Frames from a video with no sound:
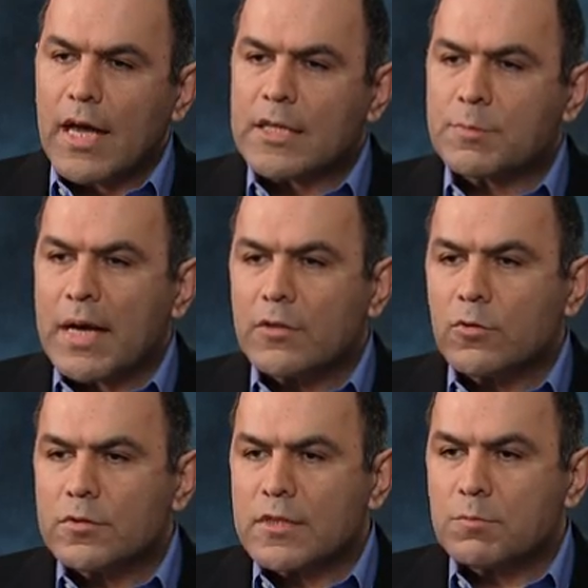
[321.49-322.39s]
Expand
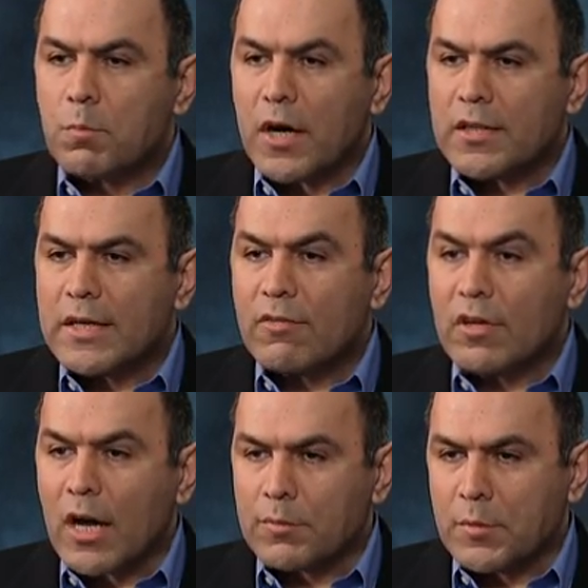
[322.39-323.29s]
uses
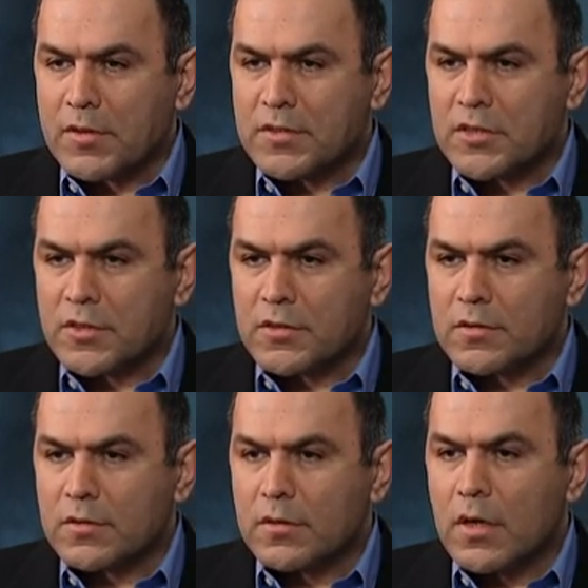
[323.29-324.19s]
byte-level optimization.
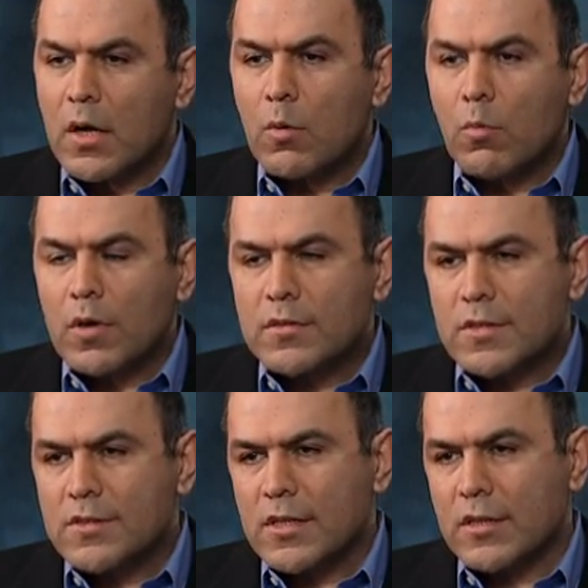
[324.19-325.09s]
What is
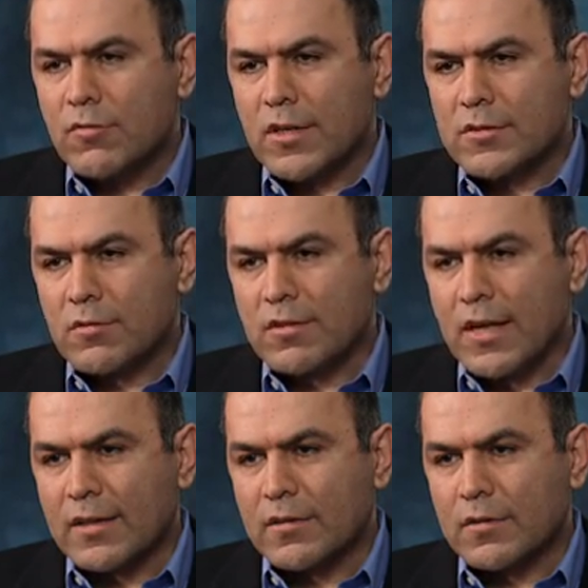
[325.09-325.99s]
the significance of
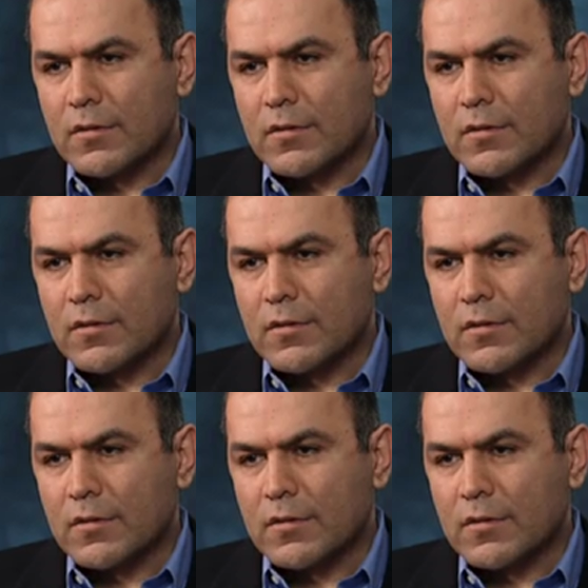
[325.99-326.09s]
that?